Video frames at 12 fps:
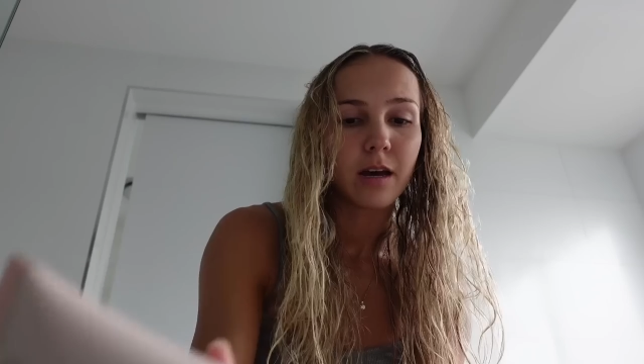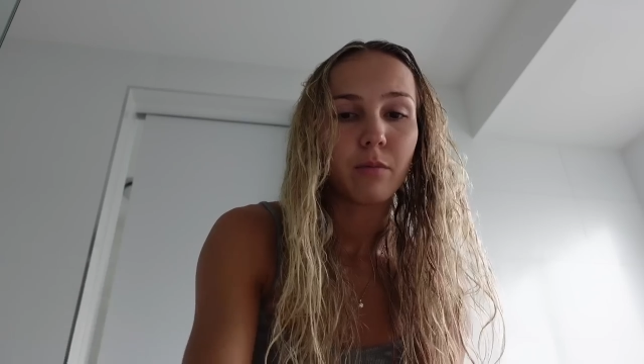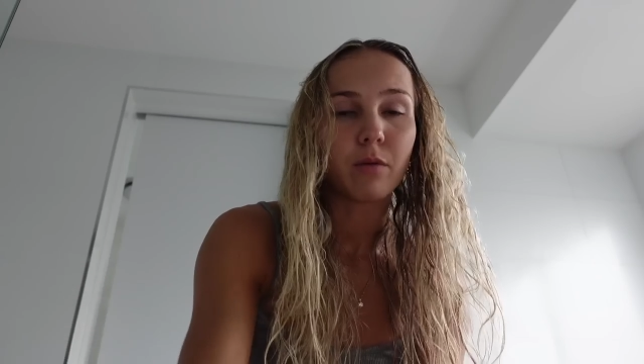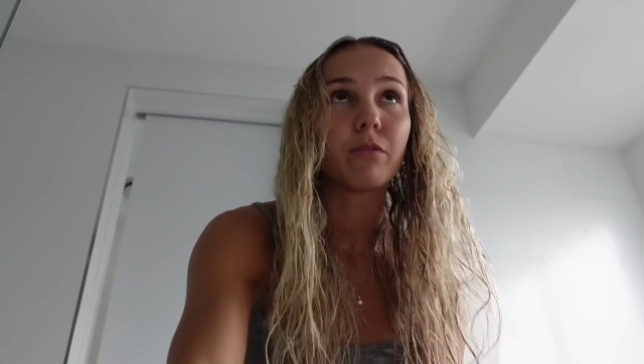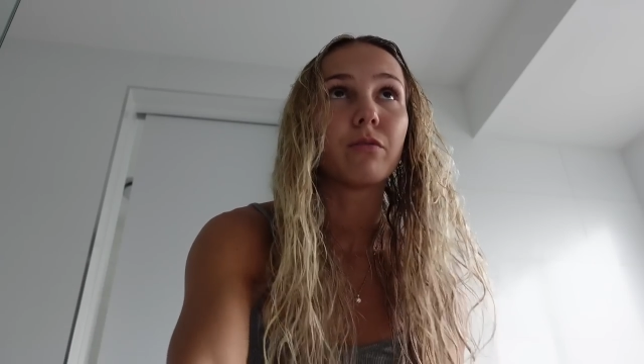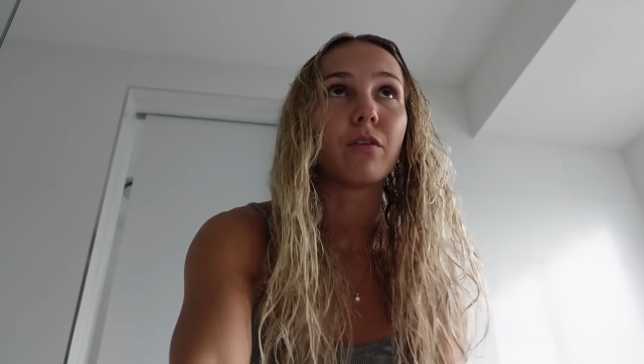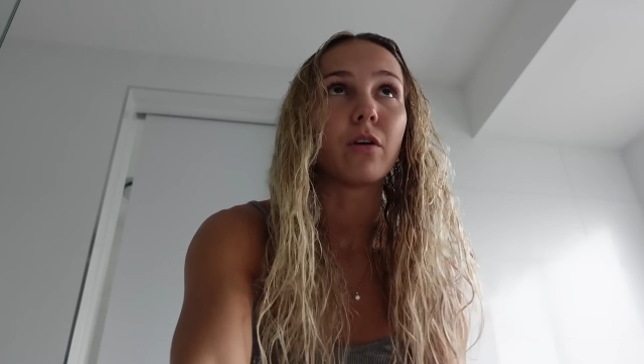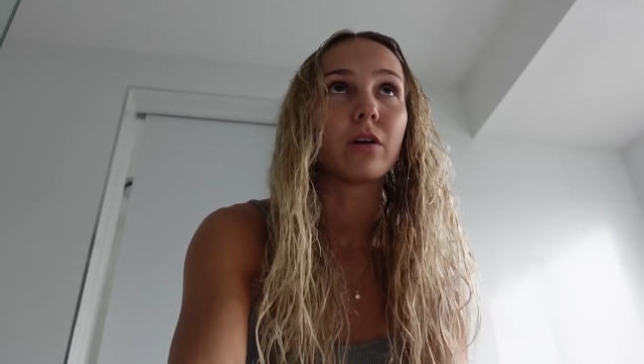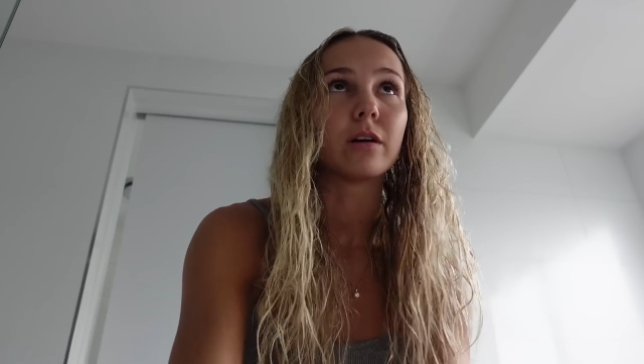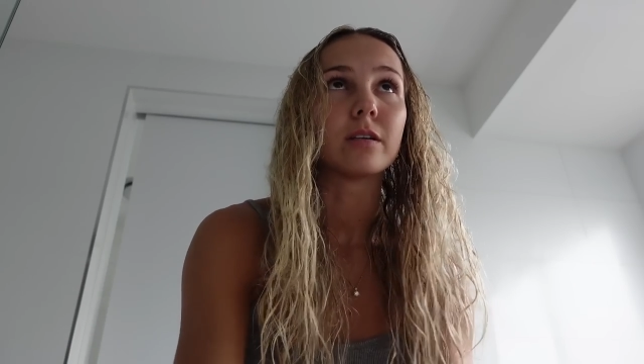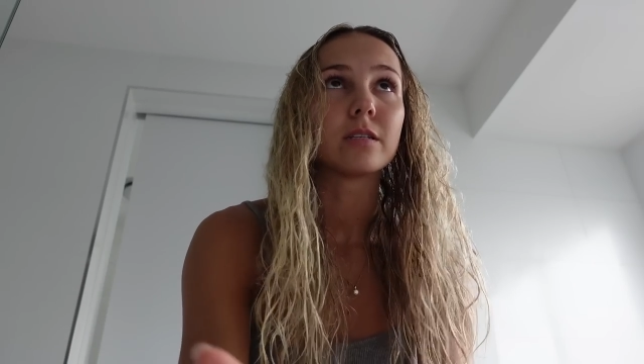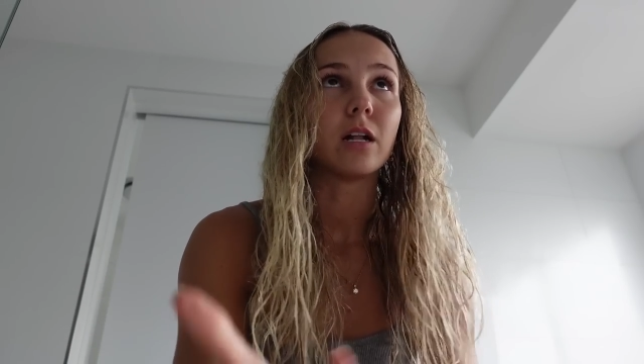I wanna
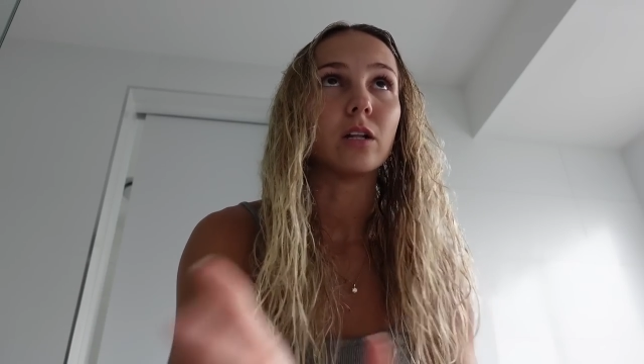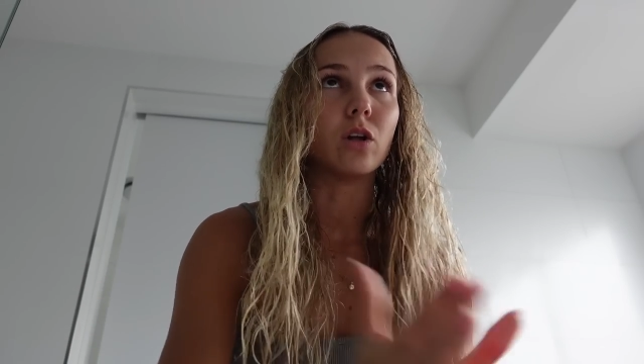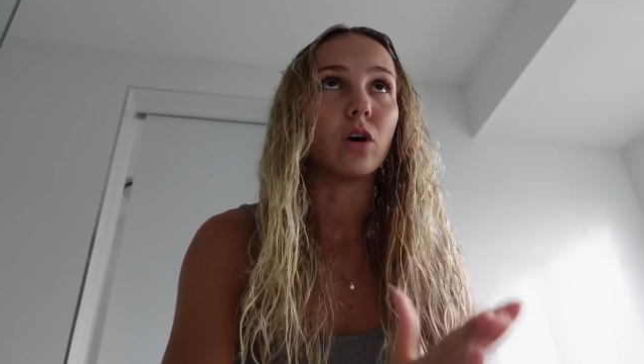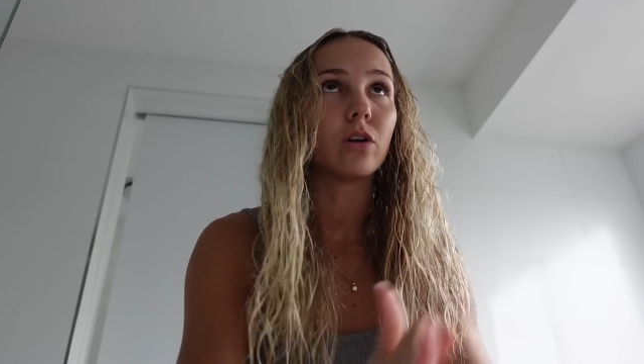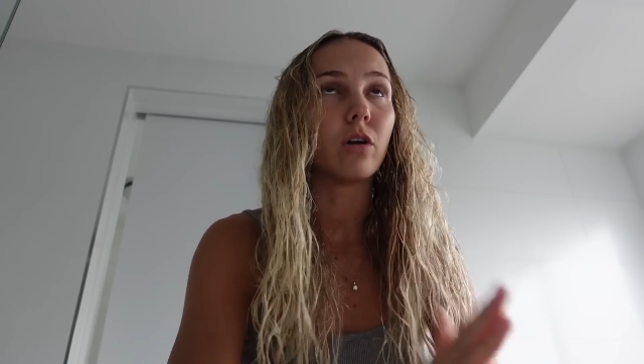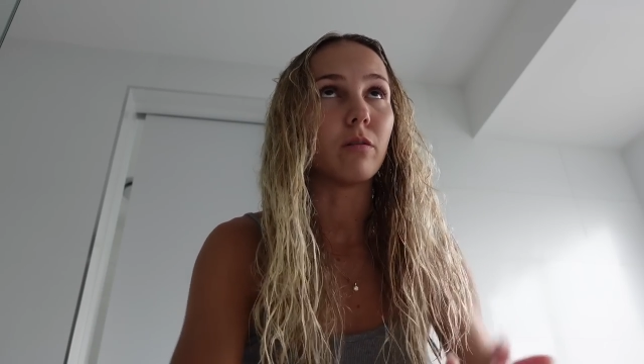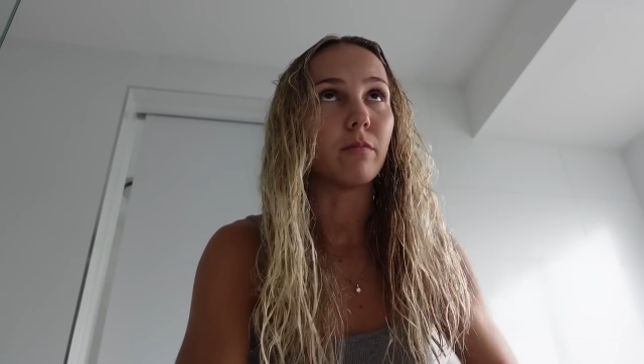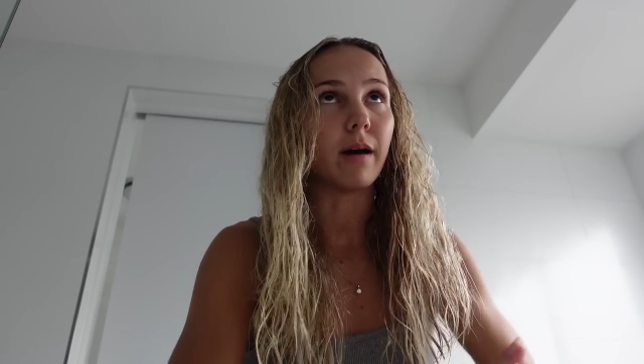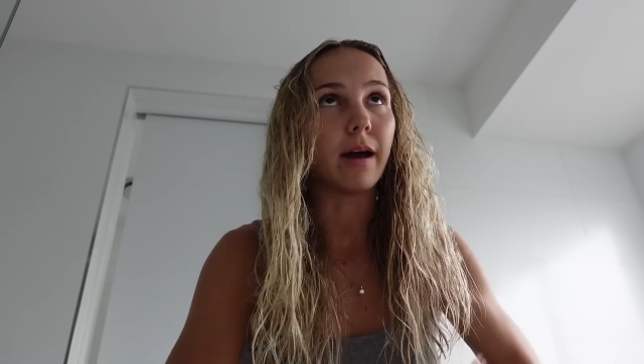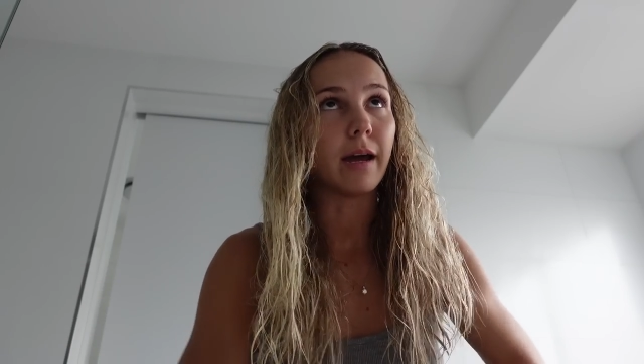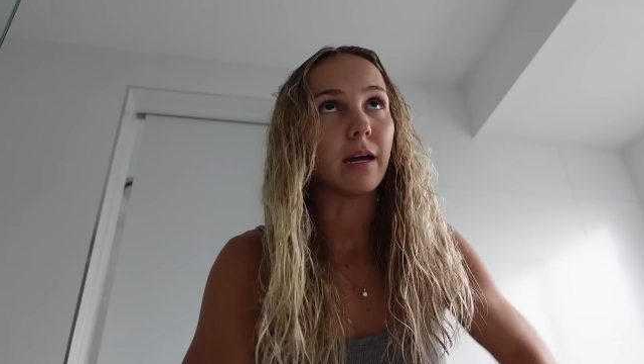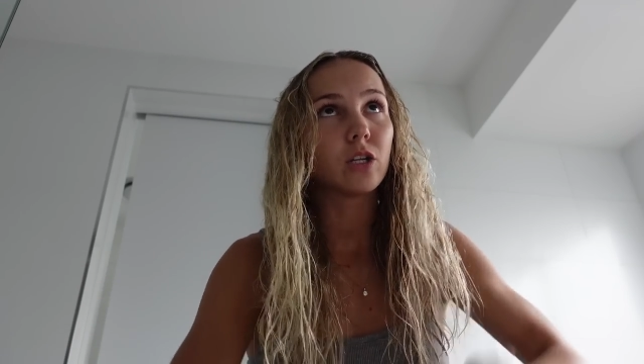focus a lot on
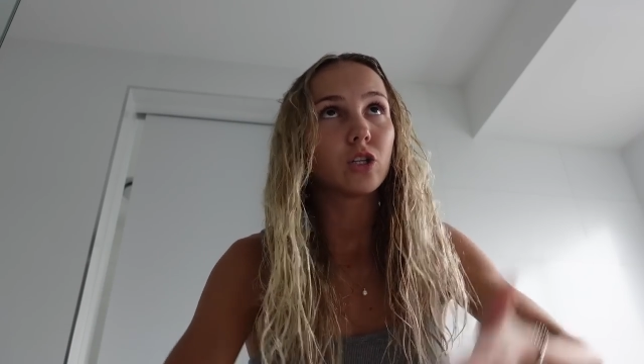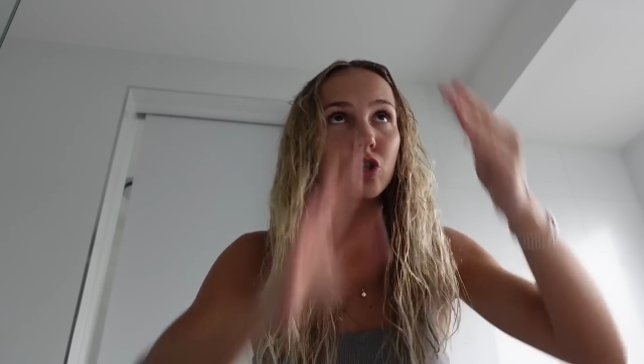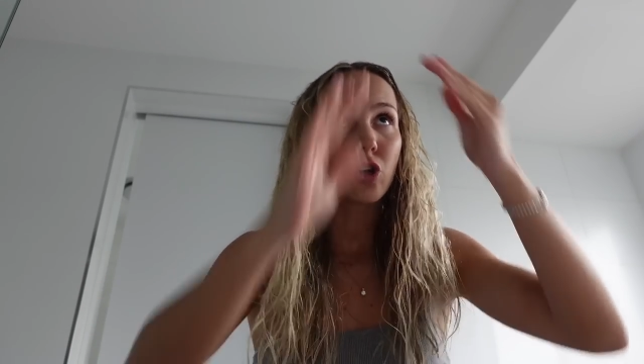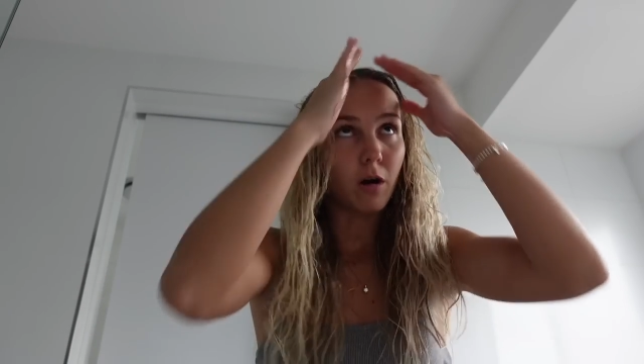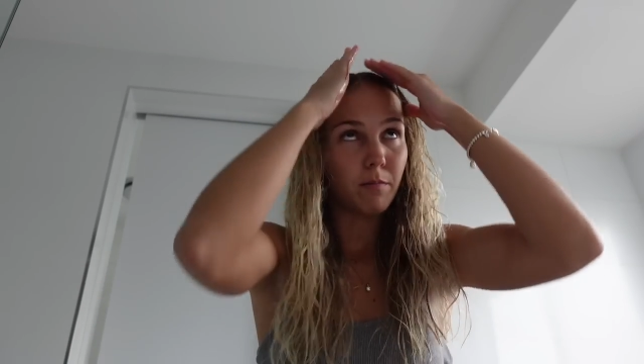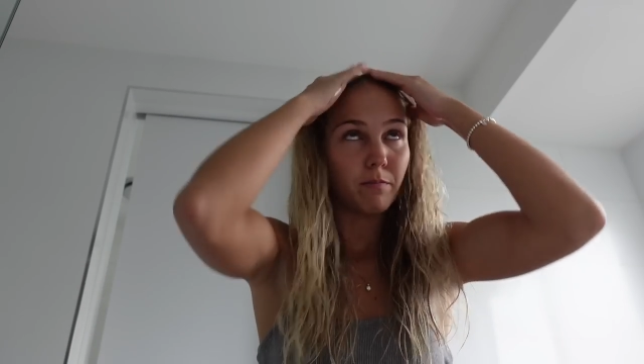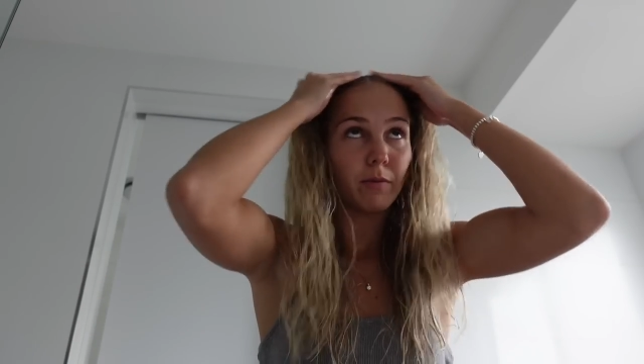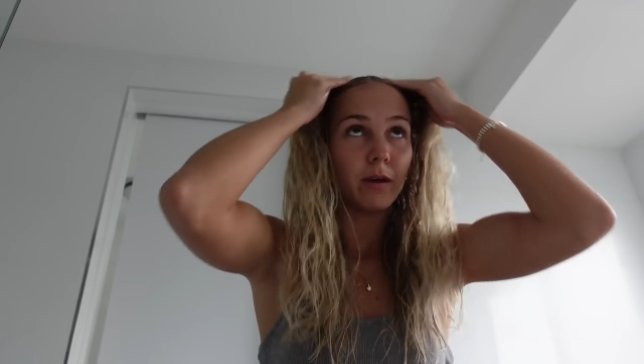my top